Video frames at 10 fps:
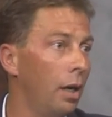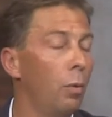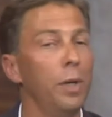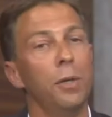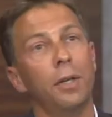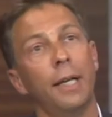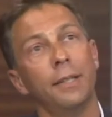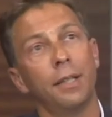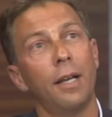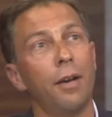We
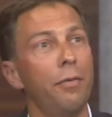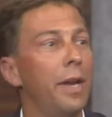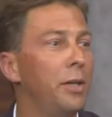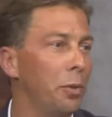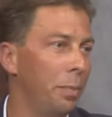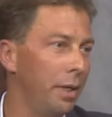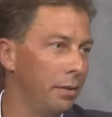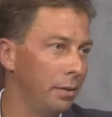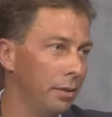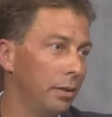utilize a lot of nature
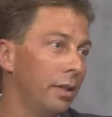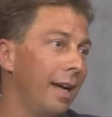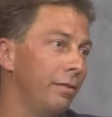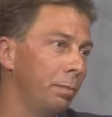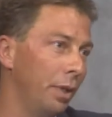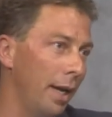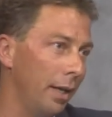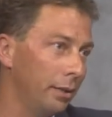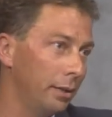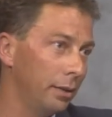pieces, live
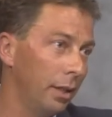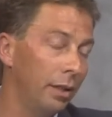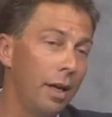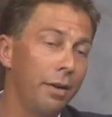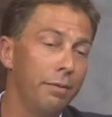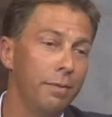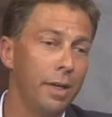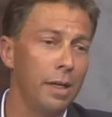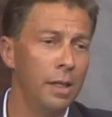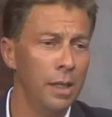plants, a lot
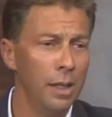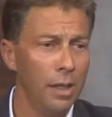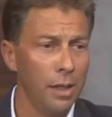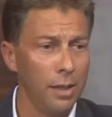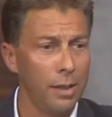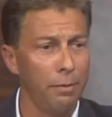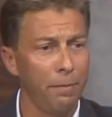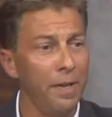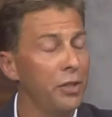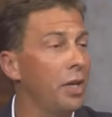of
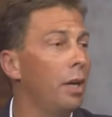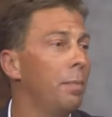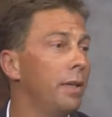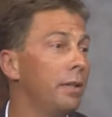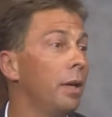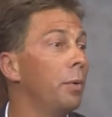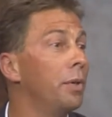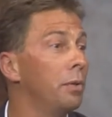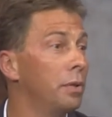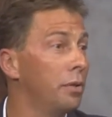finish elements that
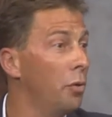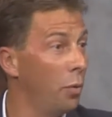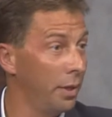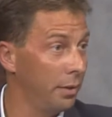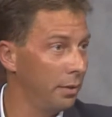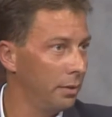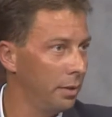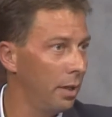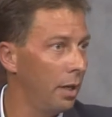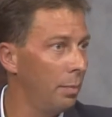reduce noise.
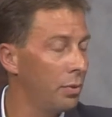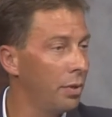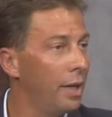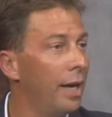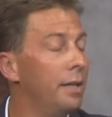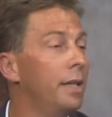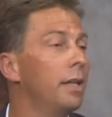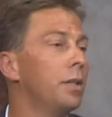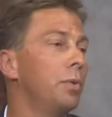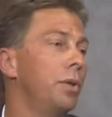So the
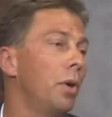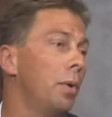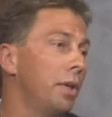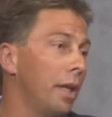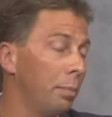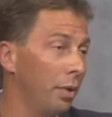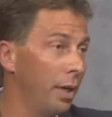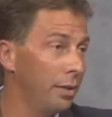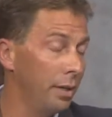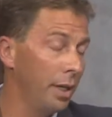idea is, when you go into that
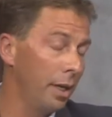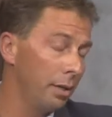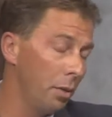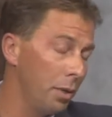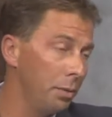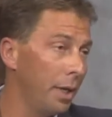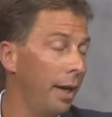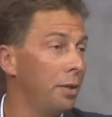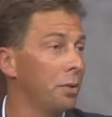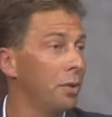place, and again, going to a
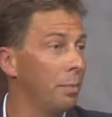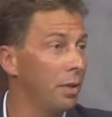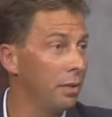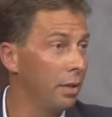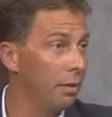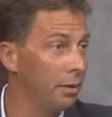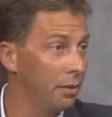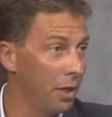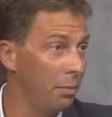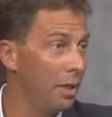cancer treatment center
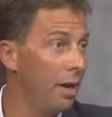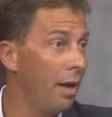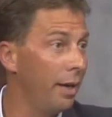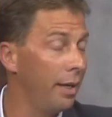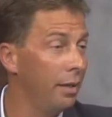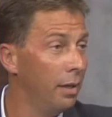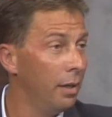is generally not a